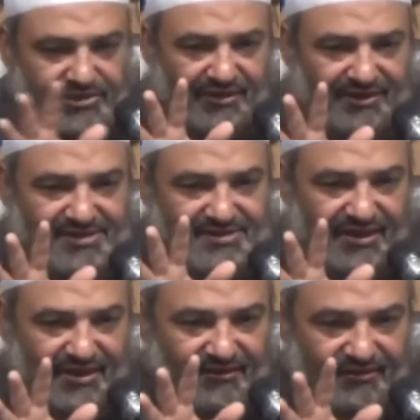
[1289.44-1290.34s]
So that is,
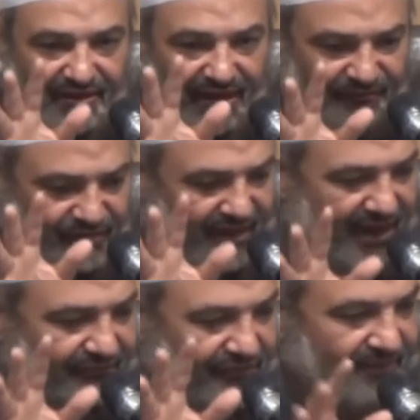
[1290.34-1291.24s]

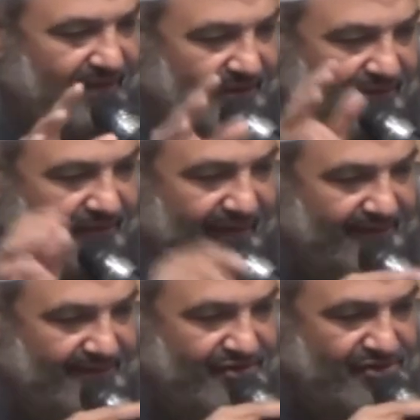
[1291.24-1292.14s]
alhamdulillah, for me, I don't
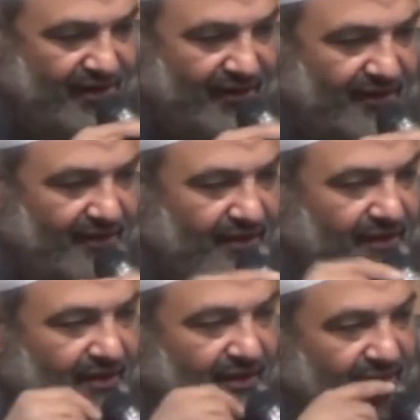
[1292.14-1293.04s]
mind, inshallah.
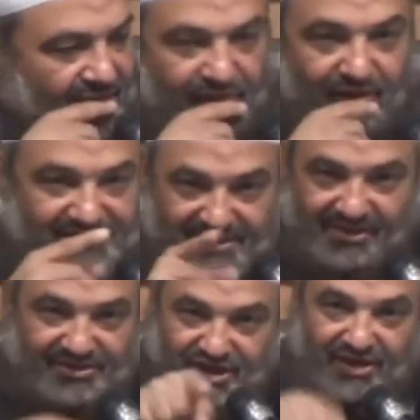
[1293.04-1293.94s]
If you want to sit
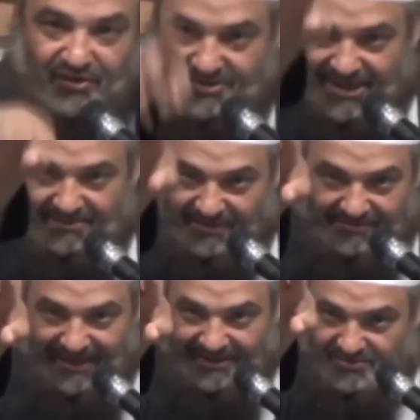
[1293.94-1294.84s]
on a chair on a table at
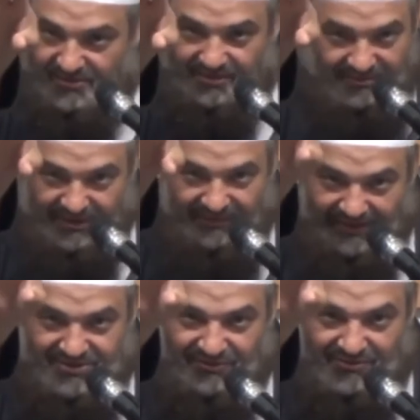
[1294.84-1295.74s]
the back as well, give a
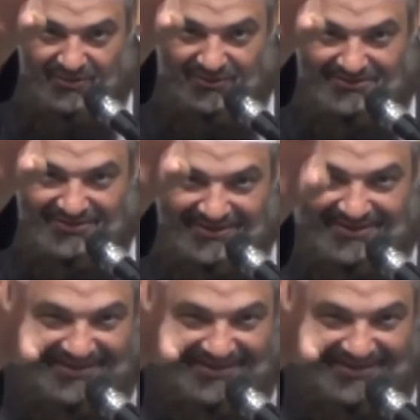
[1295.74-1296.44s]
lecture from your home.